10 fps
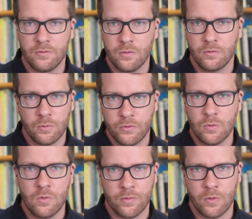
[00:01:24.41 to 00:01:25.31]
students will
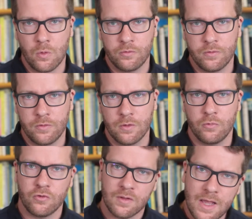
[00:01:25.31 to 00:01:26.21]
do over the course of the term,
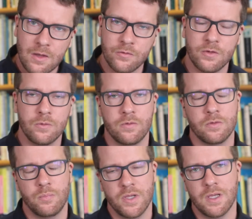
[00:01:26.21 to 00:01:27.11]
which allows you
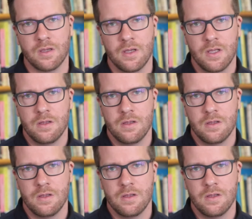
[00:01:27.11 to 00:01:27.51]
to pick